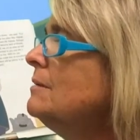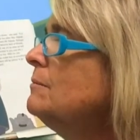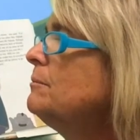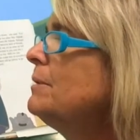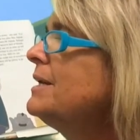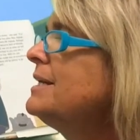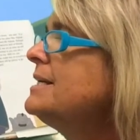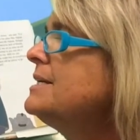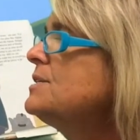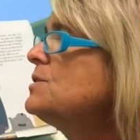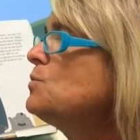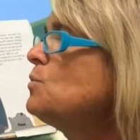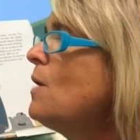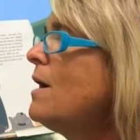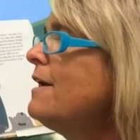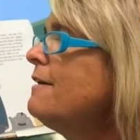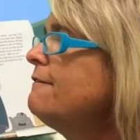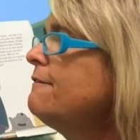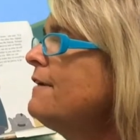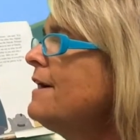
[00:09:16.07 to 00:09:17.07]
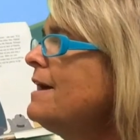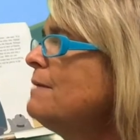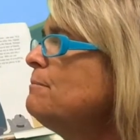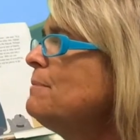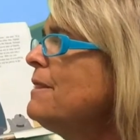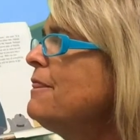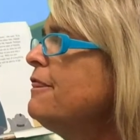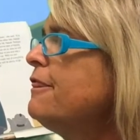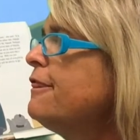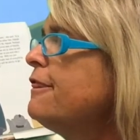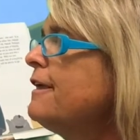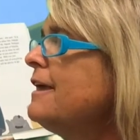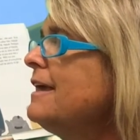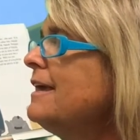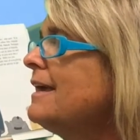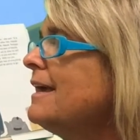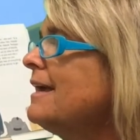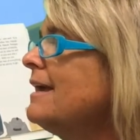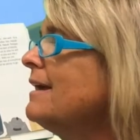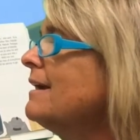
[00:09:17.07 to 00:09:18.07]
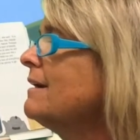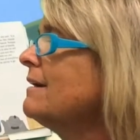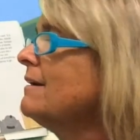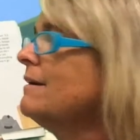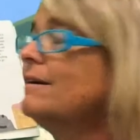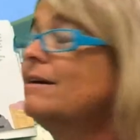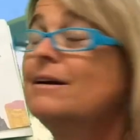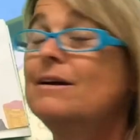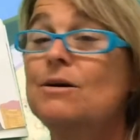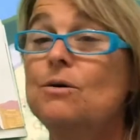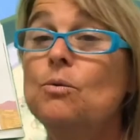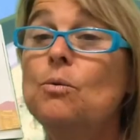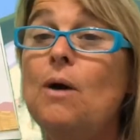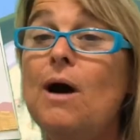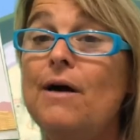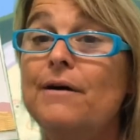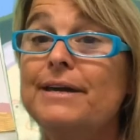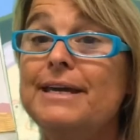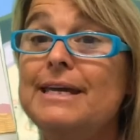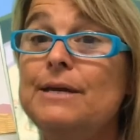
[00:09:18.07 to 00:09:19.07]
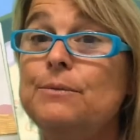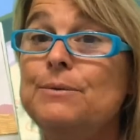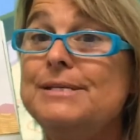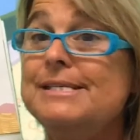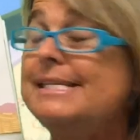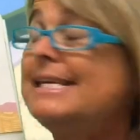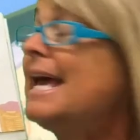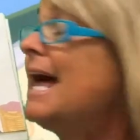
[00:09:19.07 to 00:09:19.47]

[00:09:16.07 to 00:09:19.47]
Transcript: But his wife had been thinking while he was